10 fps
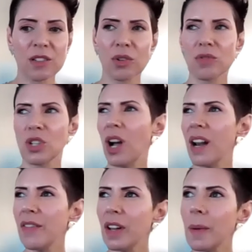So
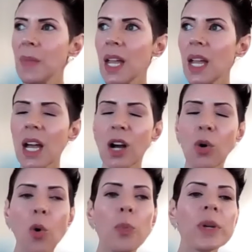kind of a
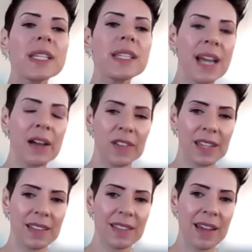corporate
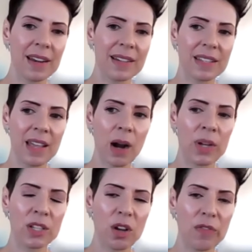savvy that I
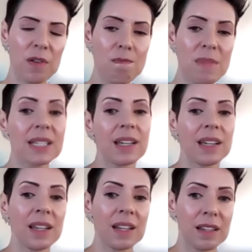was often
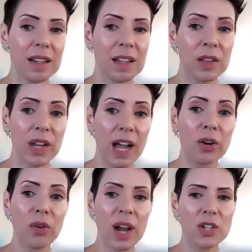missing in the
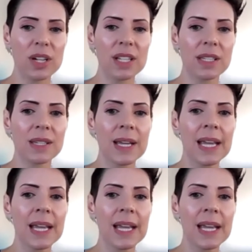young graduates.